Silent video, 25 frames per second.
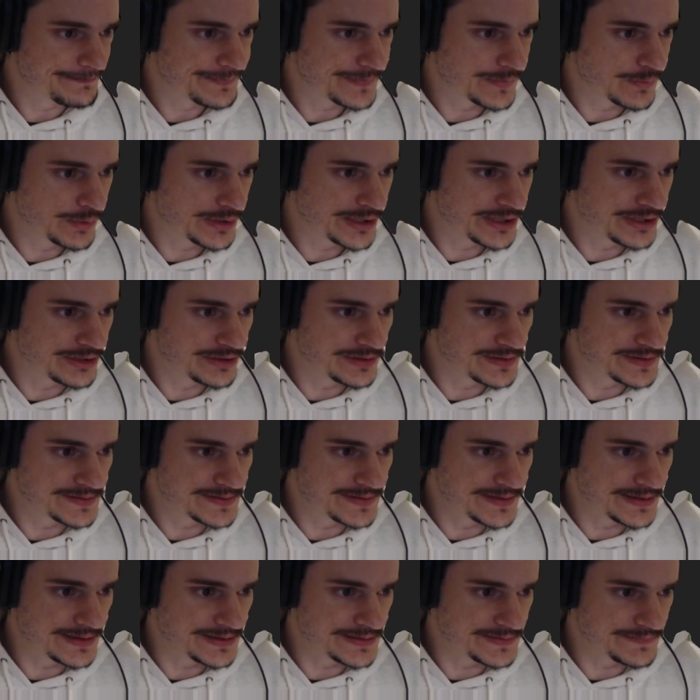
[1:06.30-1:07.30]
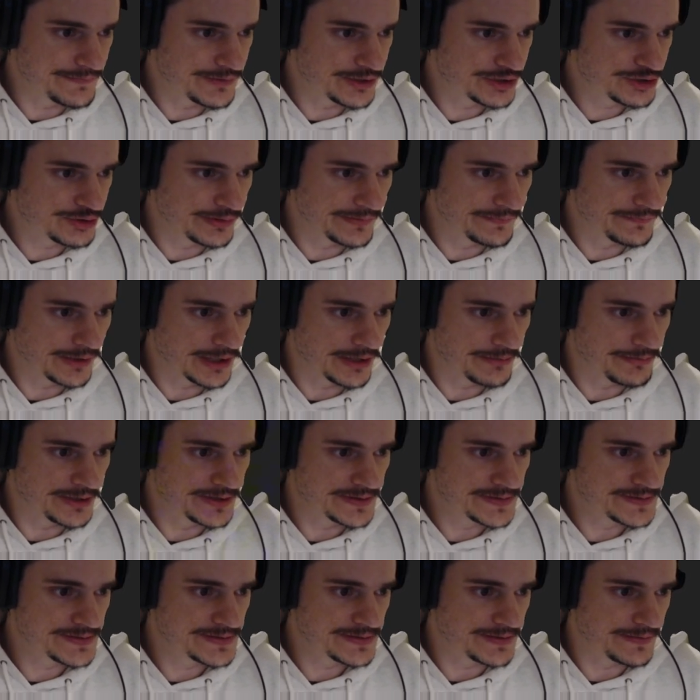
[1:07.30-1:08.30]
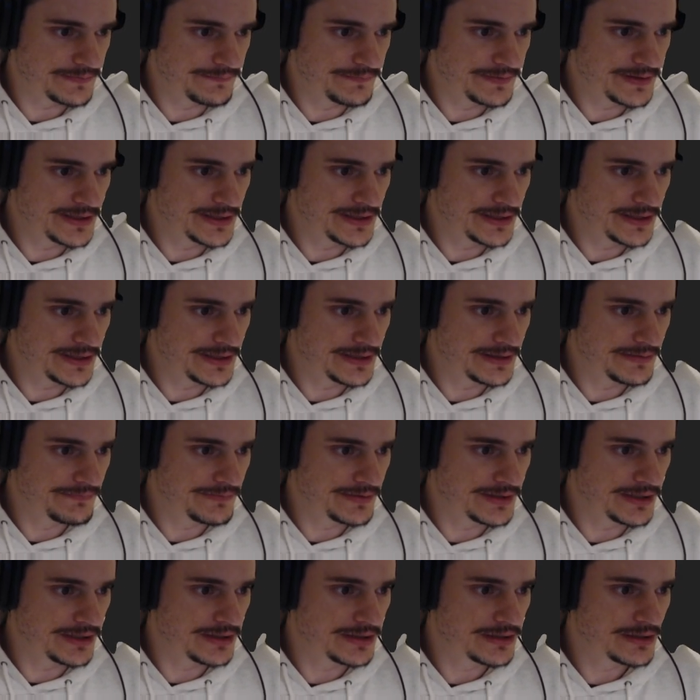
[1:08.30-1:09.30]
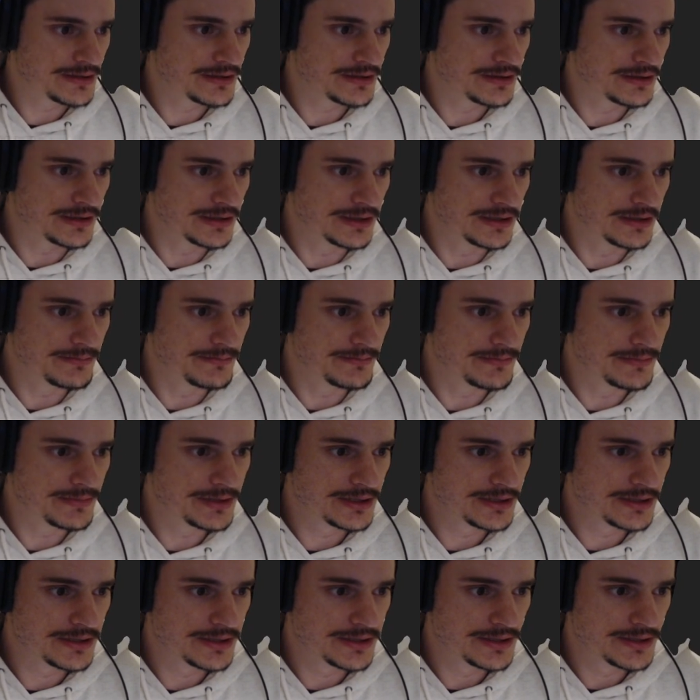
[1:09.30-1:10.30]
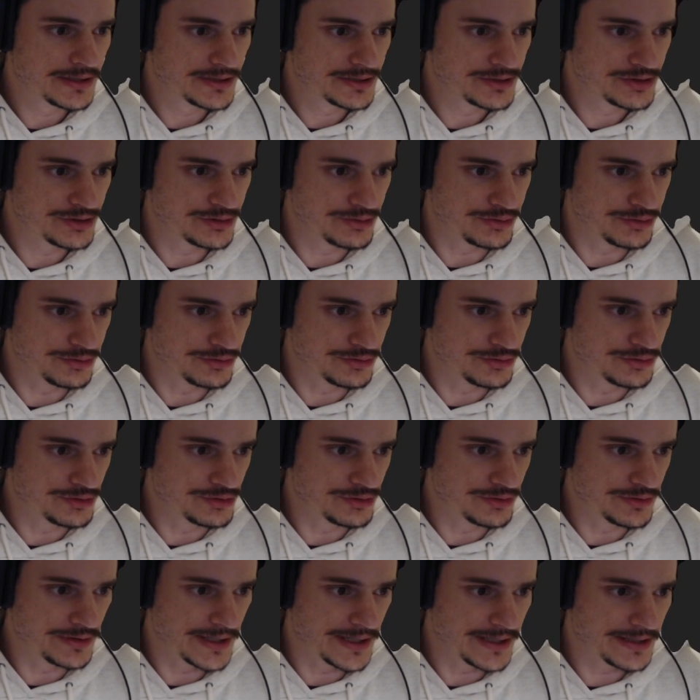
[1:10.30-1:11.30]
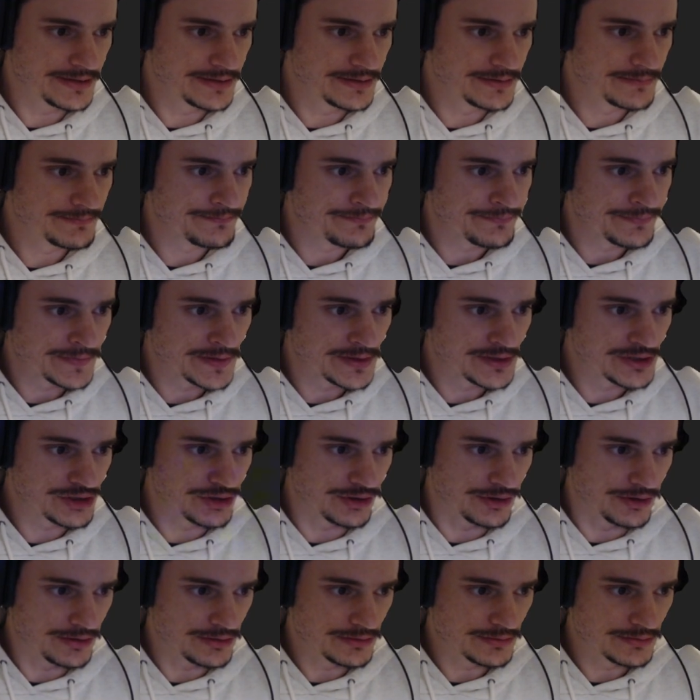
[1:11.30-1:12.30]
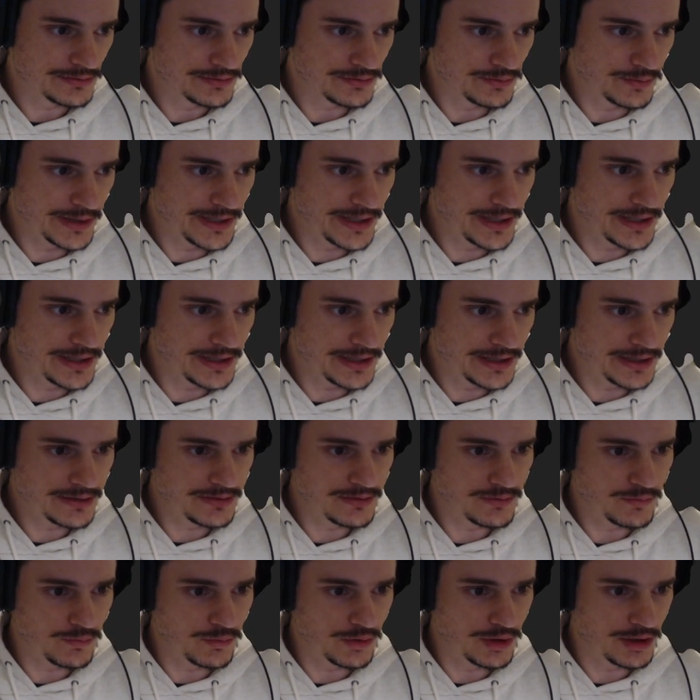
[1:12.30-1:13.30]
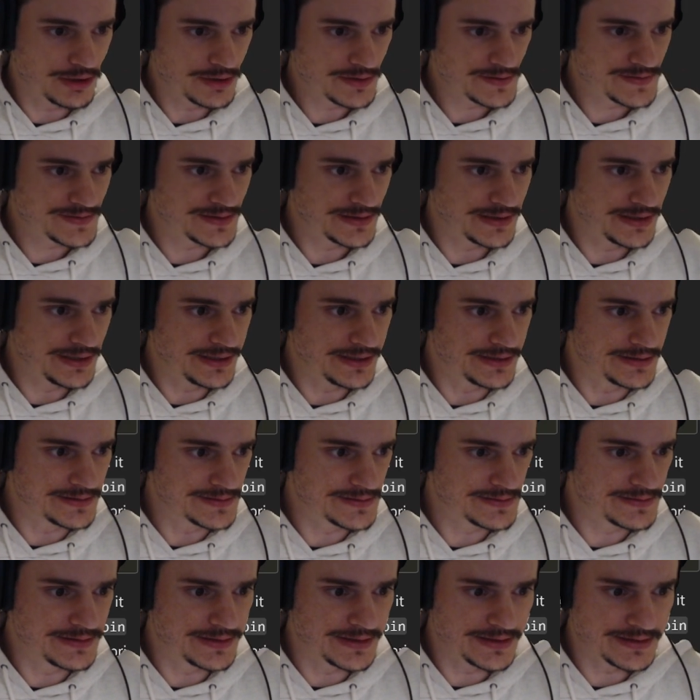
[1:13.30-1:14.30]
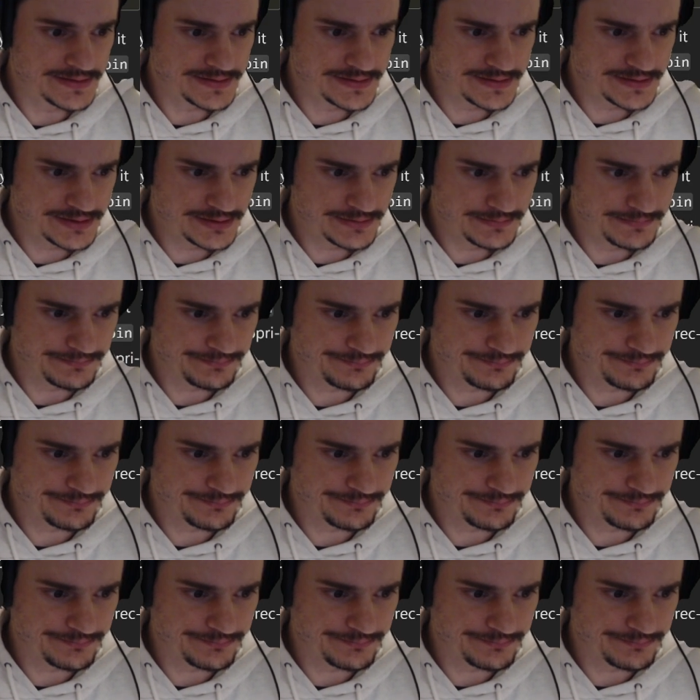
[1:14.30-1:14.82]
we can use these virtual environments, VENV, to do that. So the way it works is this: